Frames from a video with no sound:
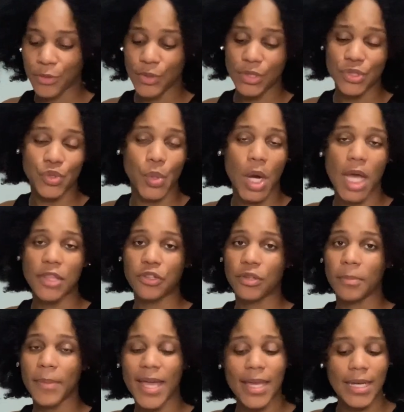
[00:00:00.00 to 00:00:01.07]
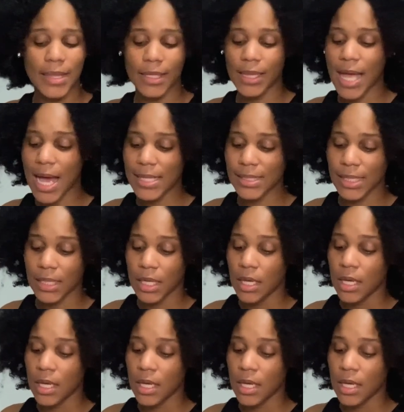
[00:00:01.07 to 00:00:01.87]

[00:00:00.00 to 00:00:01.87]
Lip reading: You can store it under the bed, in the closet.